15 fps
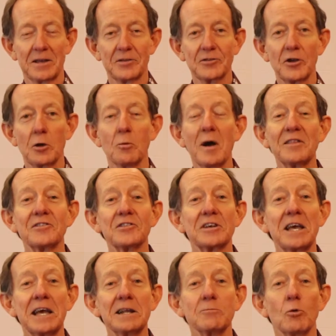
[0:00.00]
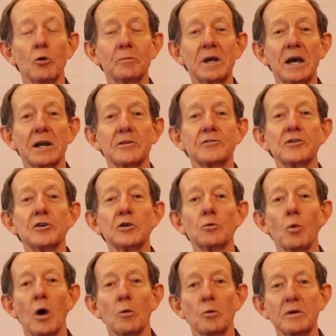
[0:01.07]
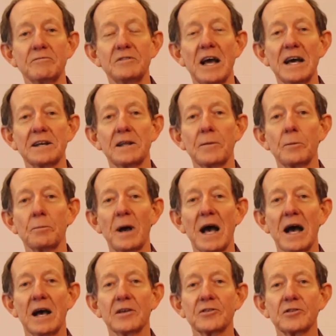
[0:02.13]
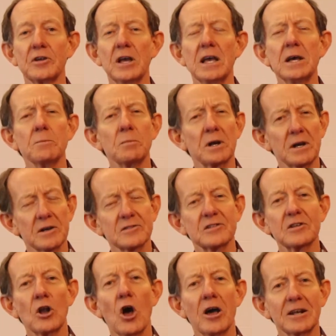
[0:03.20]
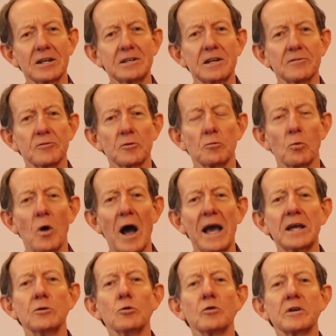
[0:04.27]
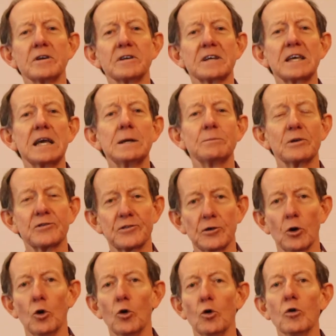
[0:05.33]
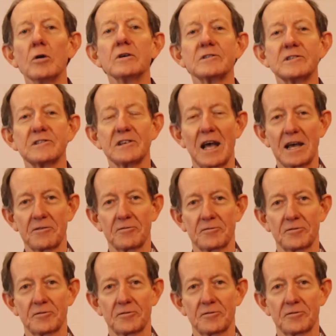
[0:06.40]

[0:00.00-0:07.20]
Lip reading: So once again, we'll be able to do what we've done in the past, but in a slightly different way in order to keep us all safe.